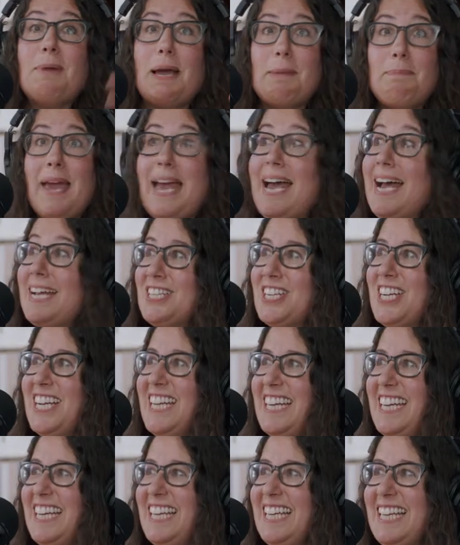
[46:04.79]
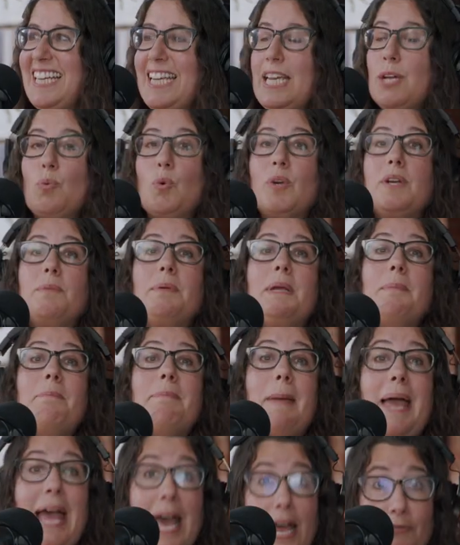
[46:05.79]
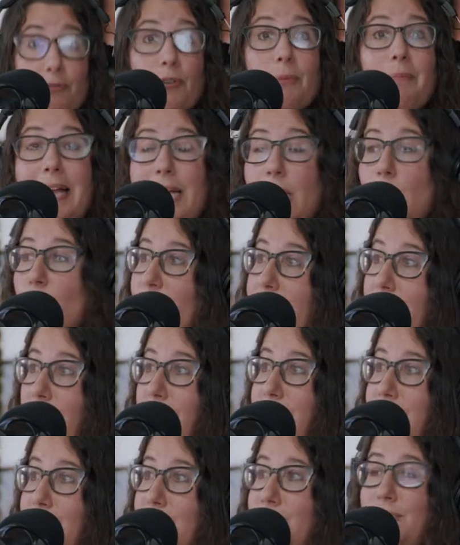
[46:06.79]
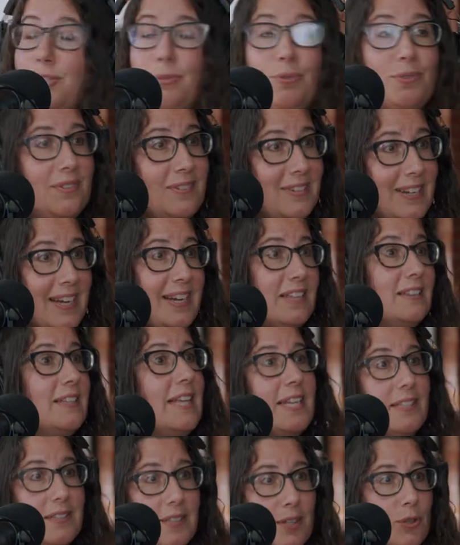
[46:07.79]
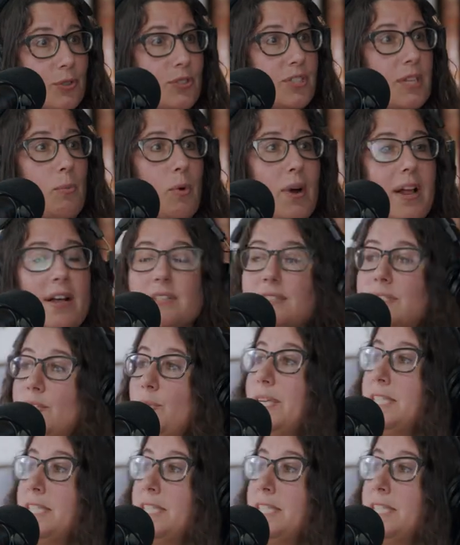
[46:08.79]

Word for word: my passion, it wouldn't be bad for my career to shoot in Atlanta or somewhere else to